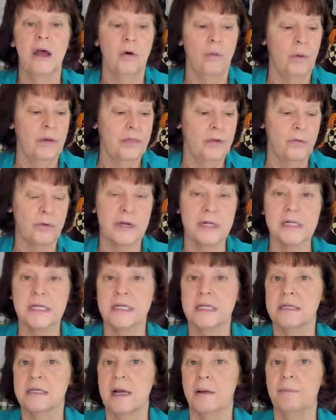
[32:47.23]
whether it's
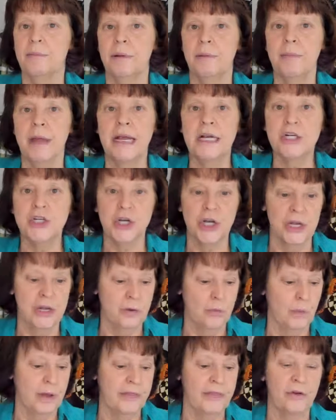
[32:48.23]

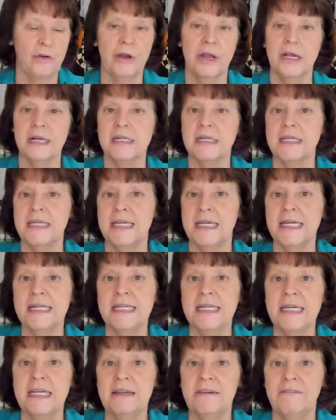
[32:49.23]
sublimation, whether it's
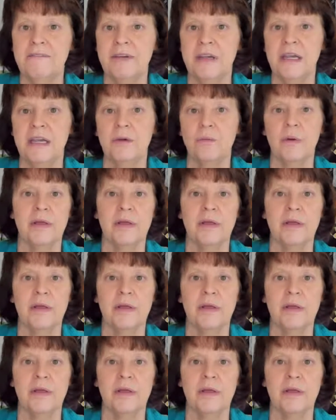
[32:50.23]
DTV,